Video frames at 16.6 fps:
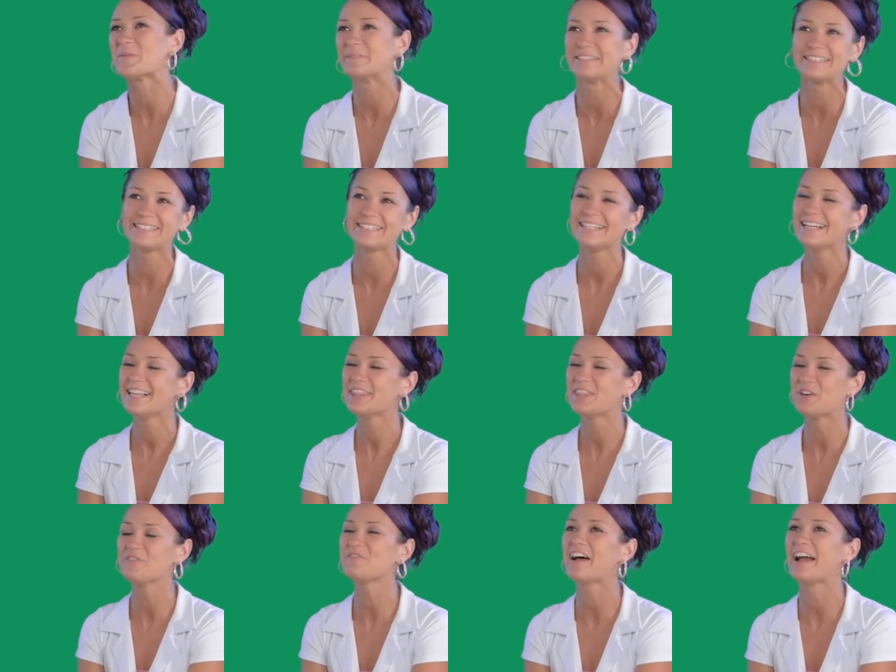which
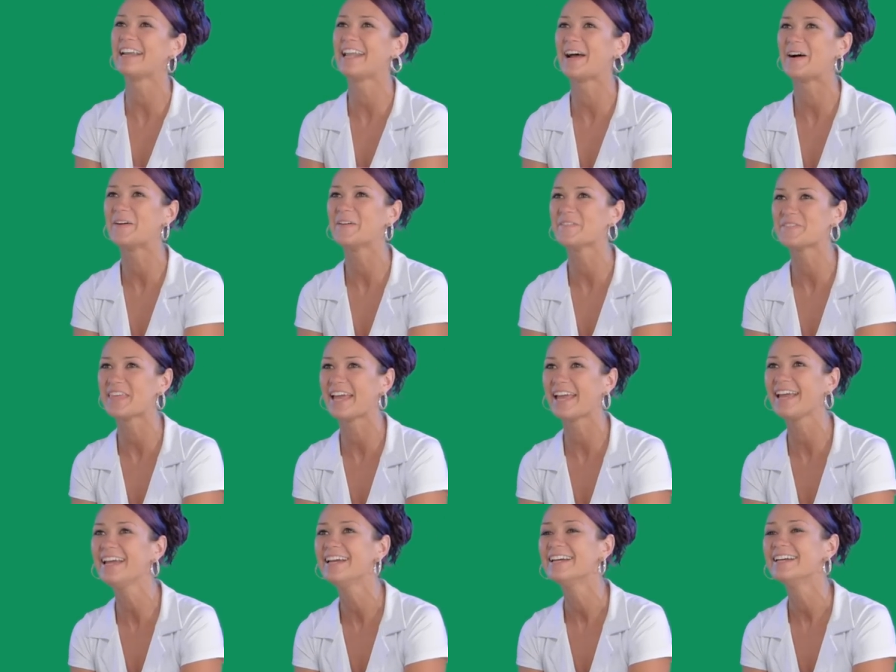they'll find out if
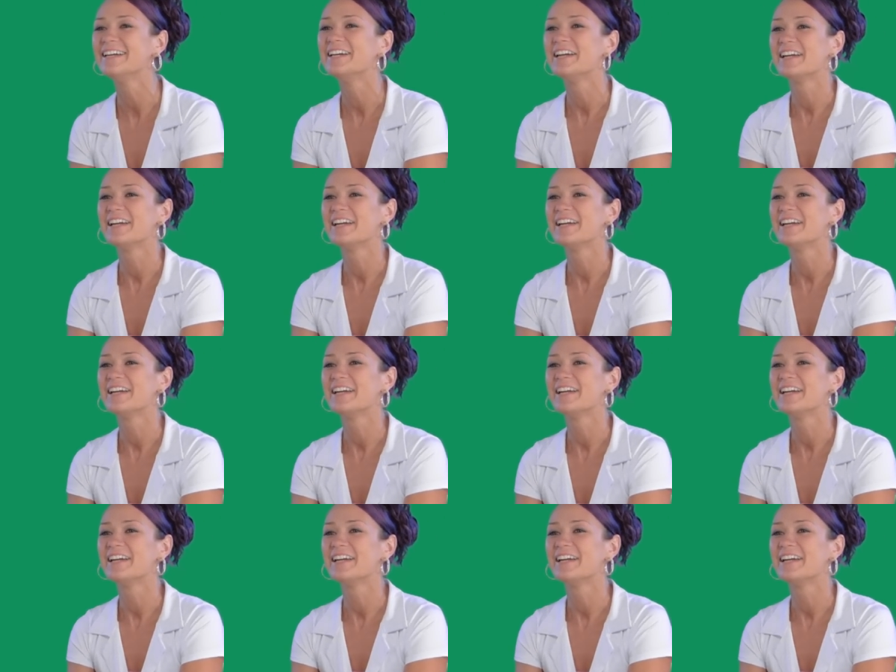they